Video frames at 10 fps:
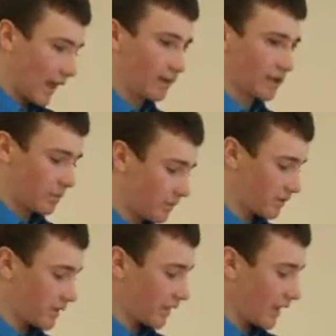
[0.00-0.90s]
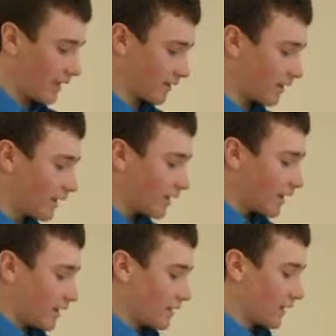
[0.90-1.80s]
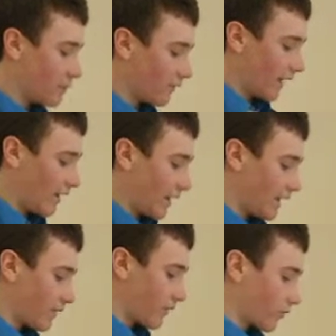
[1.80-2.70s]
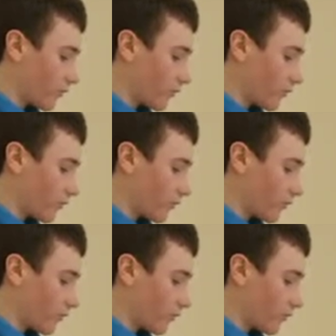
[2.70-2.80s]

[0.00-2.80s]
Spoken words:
countless people still ask, is simple violation of the